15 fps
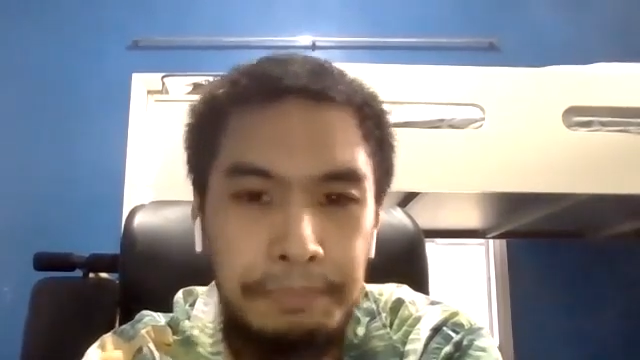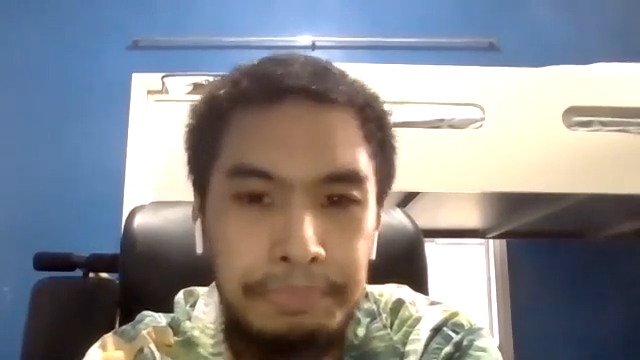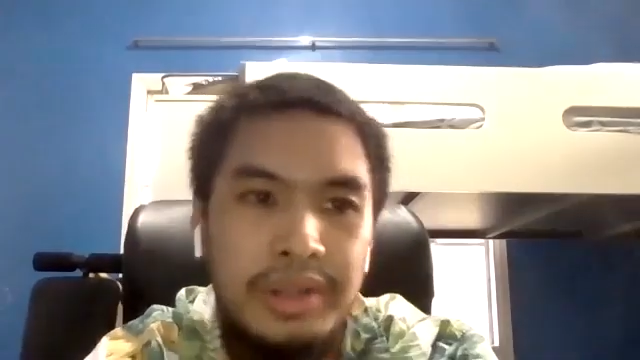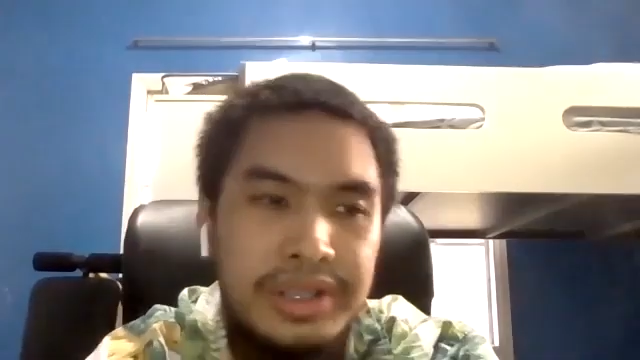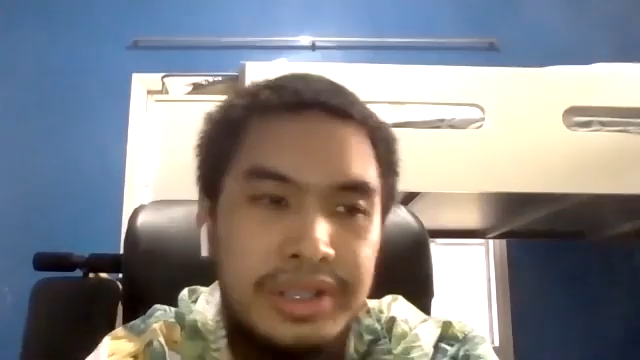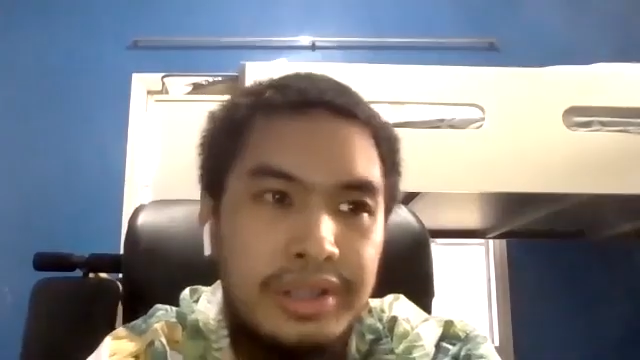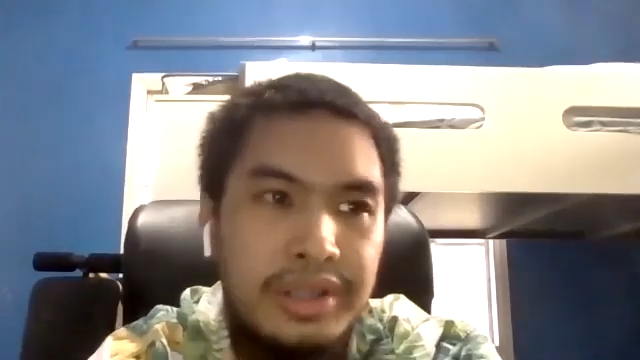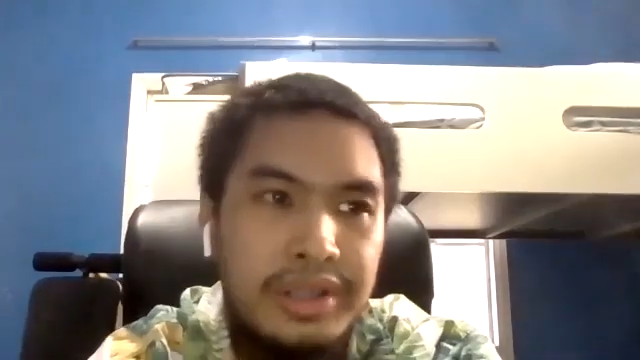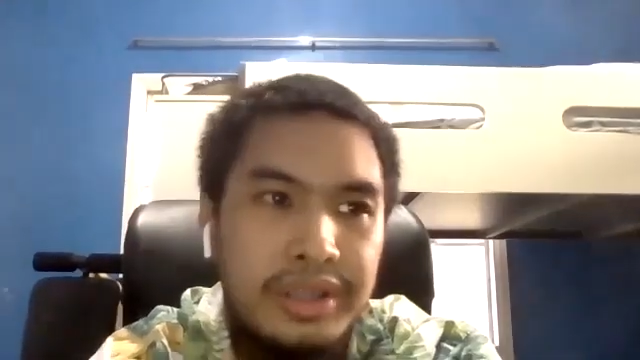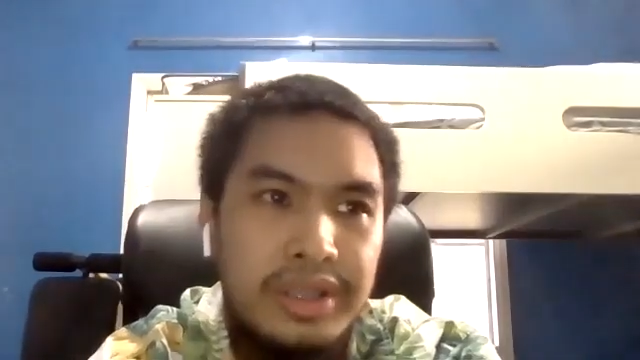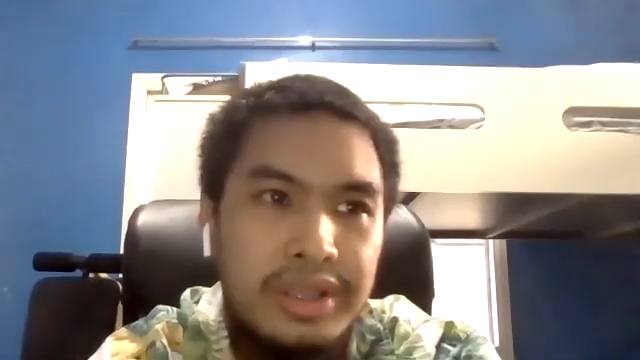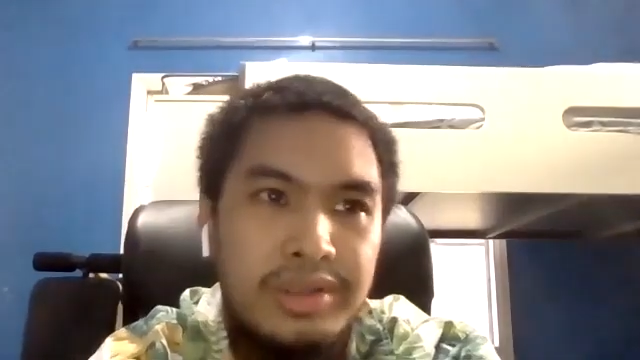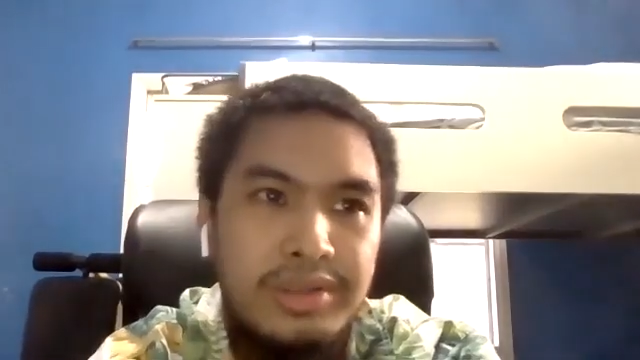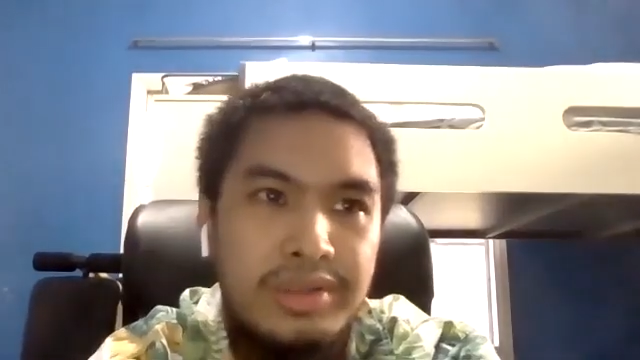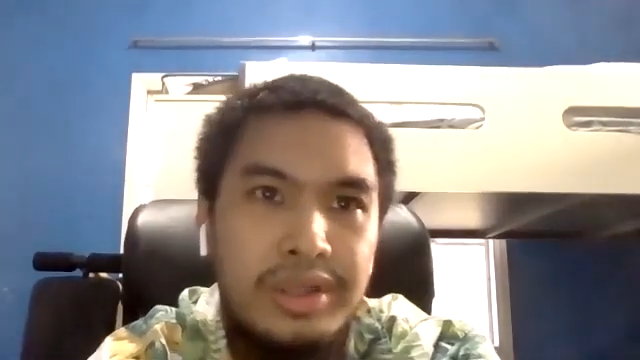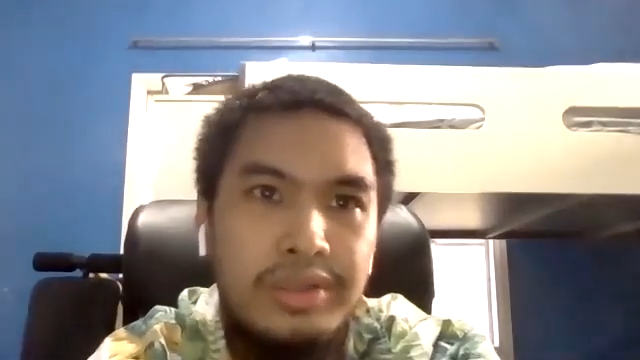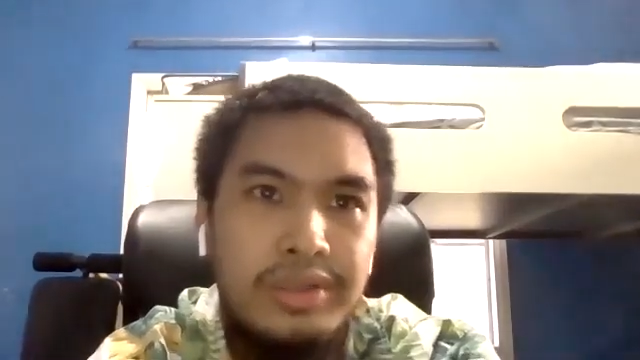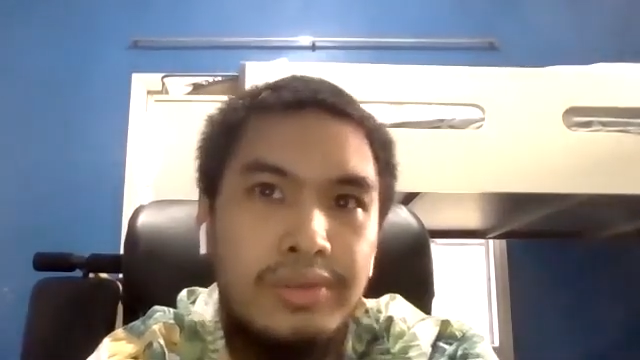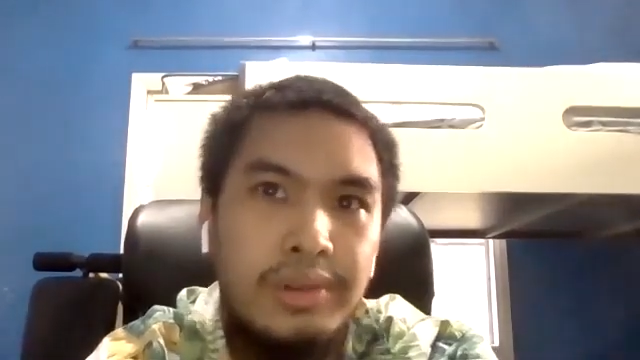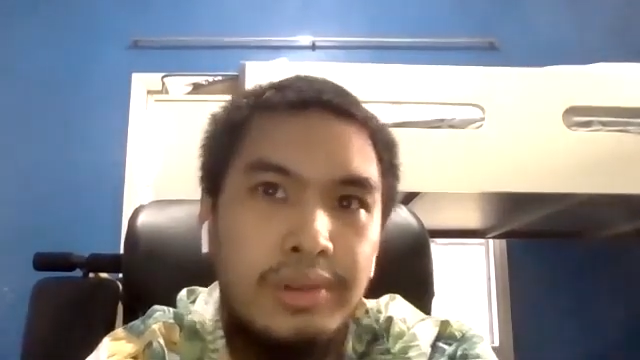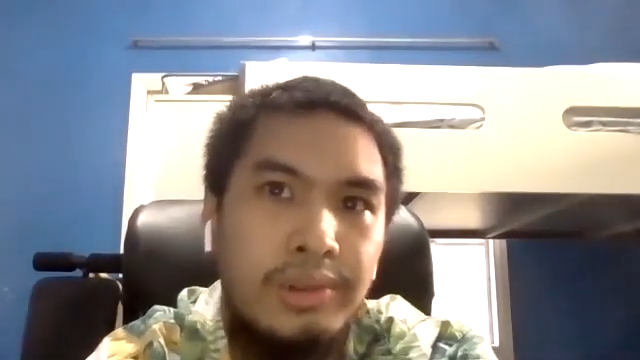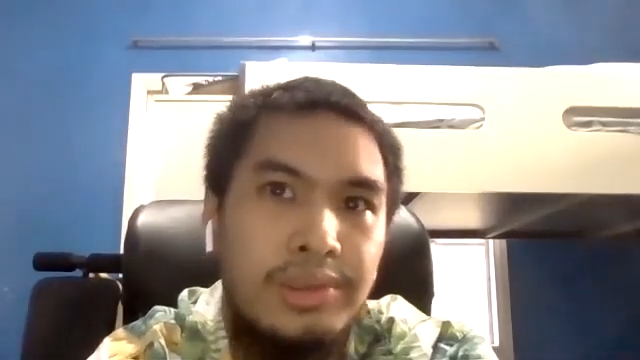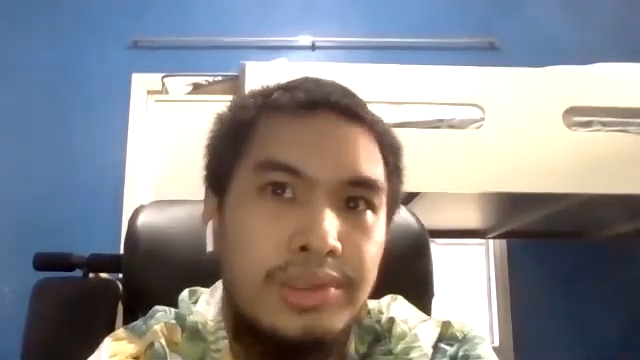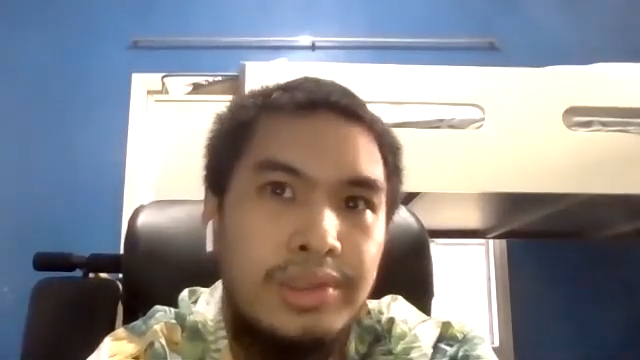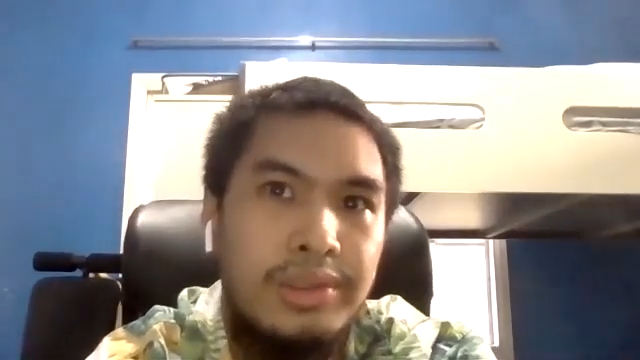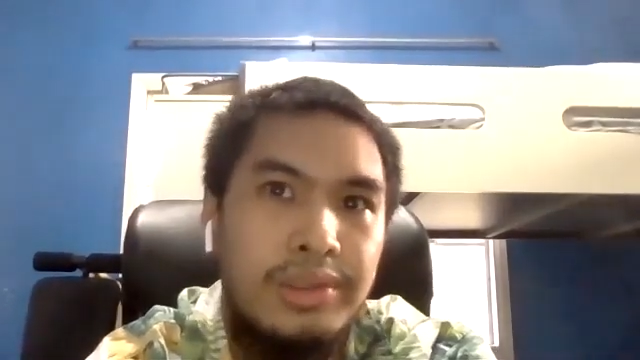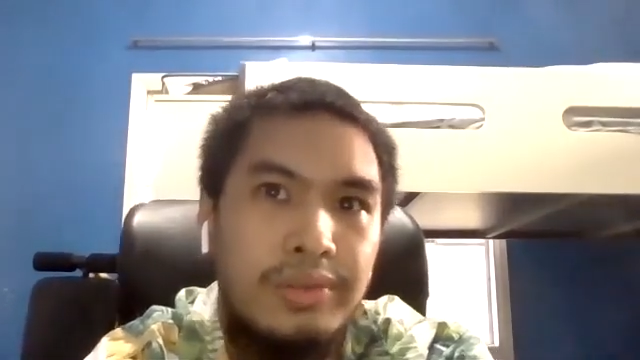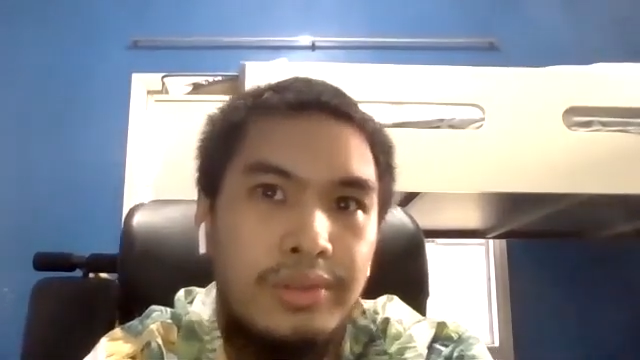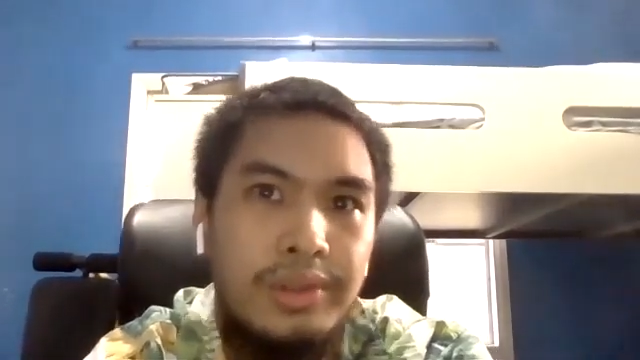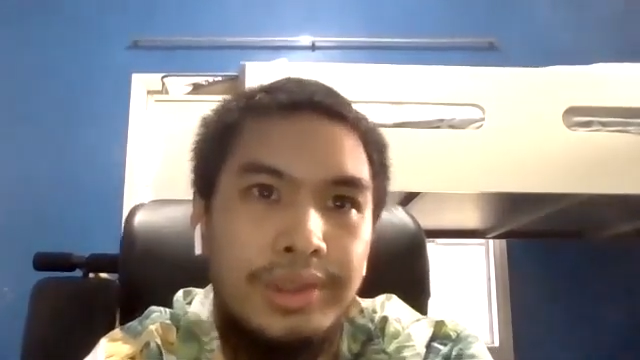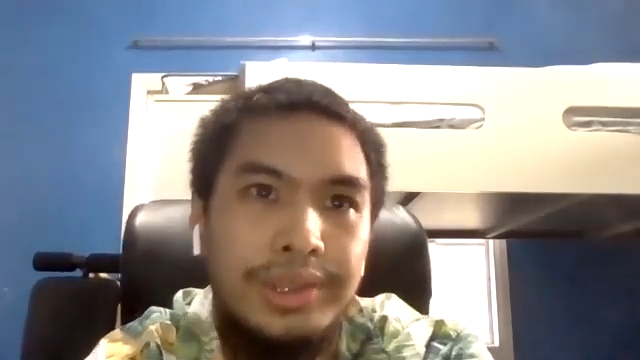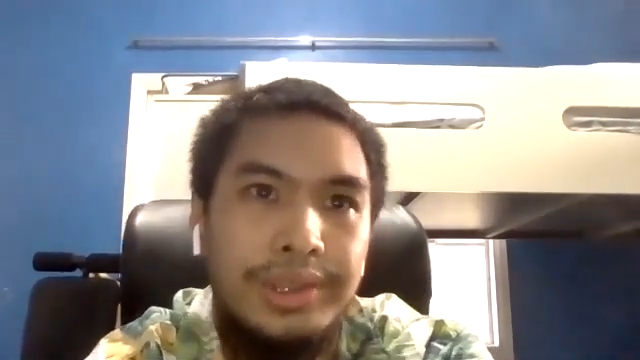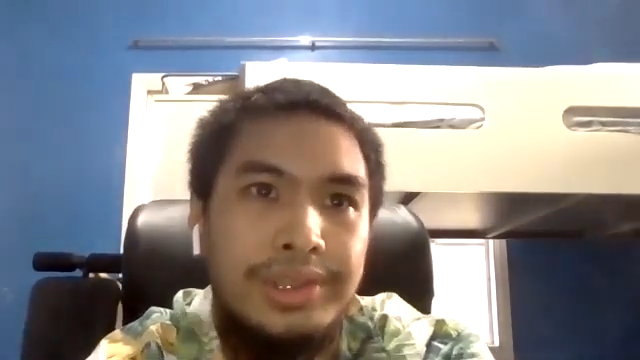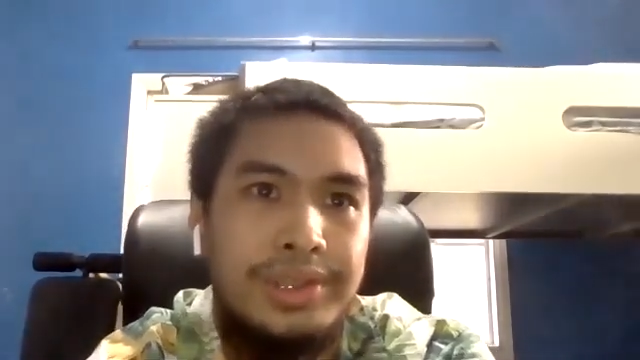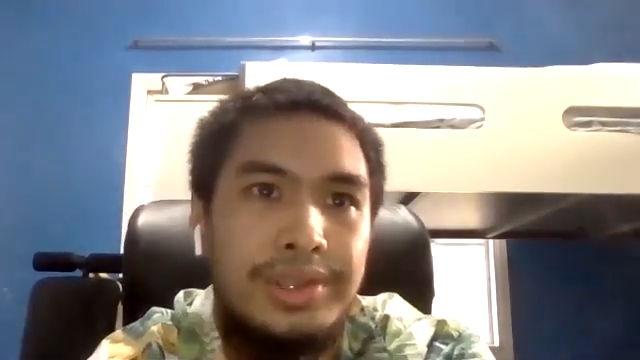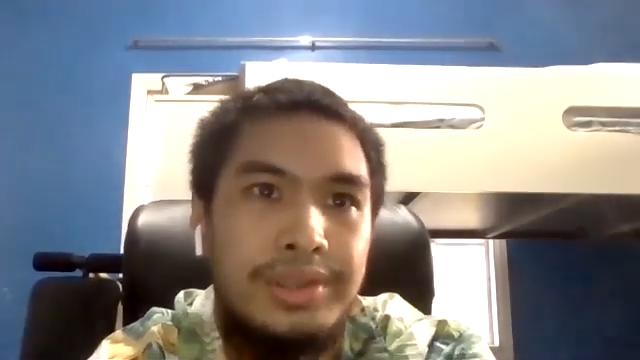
I started using Focus on Force